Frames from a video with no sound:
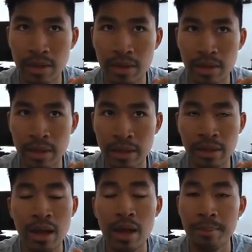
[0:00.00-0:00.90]
in
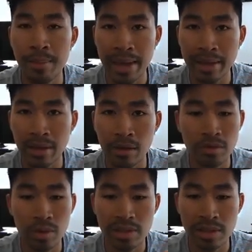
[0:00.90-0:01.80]
May of
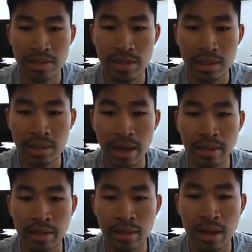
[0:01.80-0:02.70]
2016, and
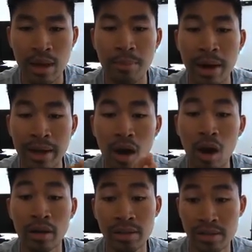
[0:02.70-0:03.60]
then by
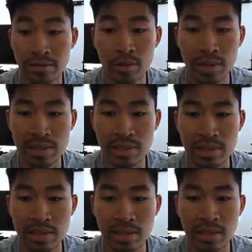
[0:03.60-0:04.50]
August of
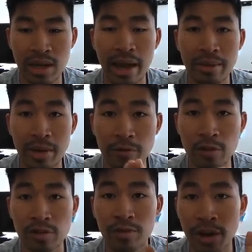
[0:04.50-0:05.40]
2016, I had my
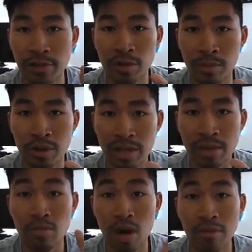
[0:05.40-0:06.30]
first 5-figure month in
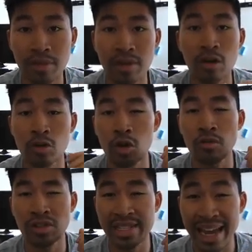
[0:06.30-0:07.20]
profit, earned
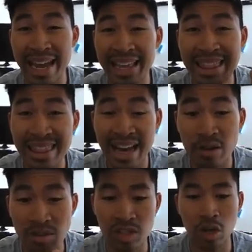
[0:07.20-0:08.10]
over
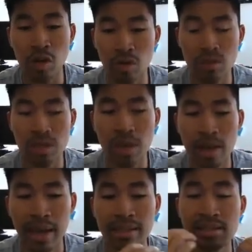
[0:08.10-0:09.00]
$10,000
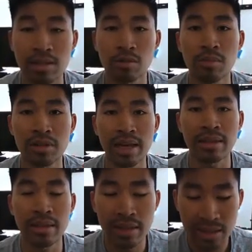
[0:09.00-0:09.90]
in a single month.
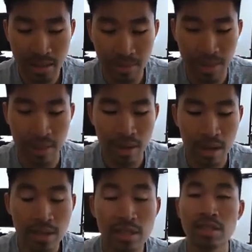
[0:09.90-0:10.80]
And this to me
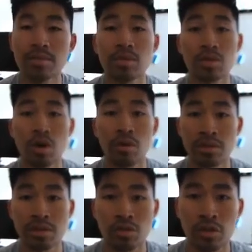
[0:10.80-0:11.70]
was always
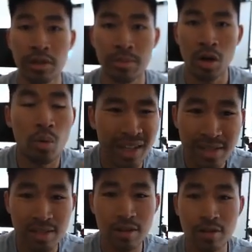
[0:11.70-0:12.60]
the dream. When I
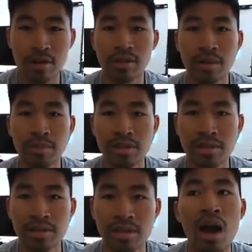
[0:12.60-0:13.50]
started online
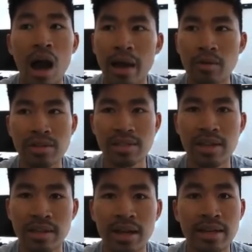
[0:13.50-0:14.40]
business, I always
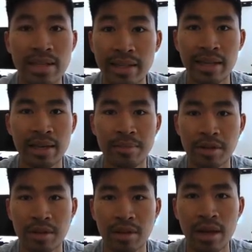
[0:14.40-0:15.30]
said 10K a
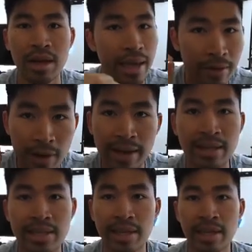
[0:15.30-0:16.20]
month. If I hit
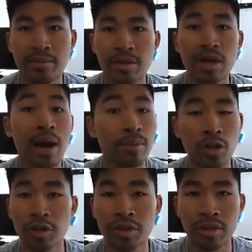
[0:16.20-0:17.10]
10K a month, I'm
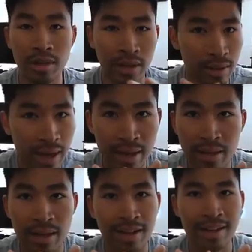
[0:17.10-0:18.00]
good. Like that,
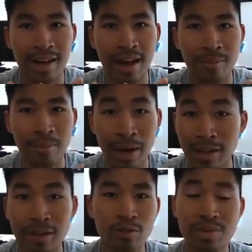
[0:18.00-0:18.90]
my
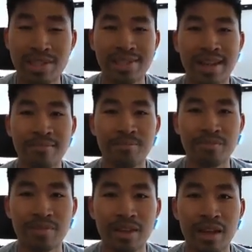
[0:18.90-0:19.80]
life will be set.
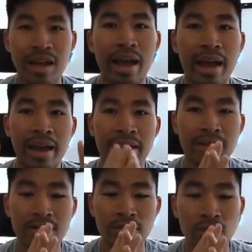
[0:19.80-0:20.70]
And
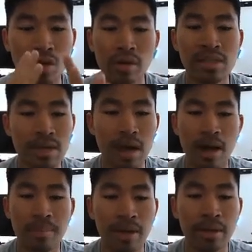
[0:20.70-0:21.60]
for the longest
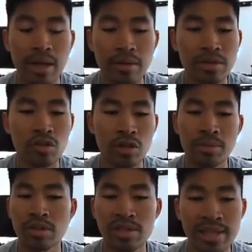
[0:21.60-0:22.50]
time, that was the dream,
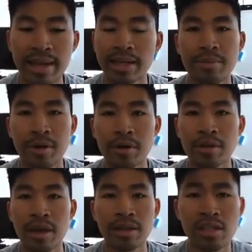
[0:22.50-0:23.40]
because 10K a month,
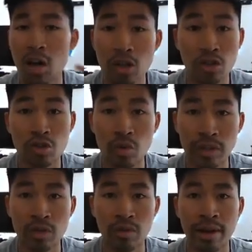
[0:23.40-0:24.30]
that's 120
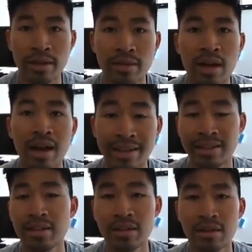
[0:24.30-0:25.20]
grand a
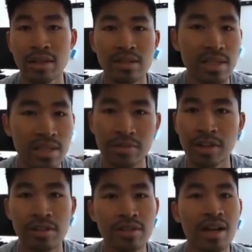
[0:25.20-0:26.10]
year, that's 6
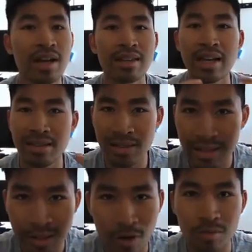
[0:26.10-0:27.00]
figures. That's
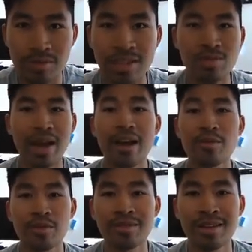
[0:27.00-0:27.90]
that's what
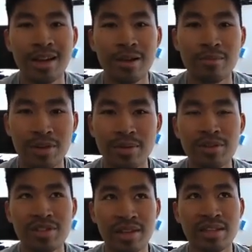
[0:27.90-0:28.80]
everyone pretty
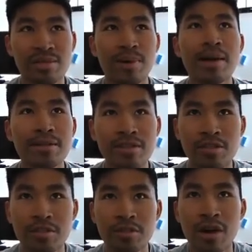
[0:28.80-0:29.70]
much like aspires
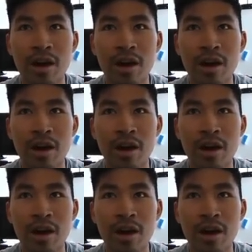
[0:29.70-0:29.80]
to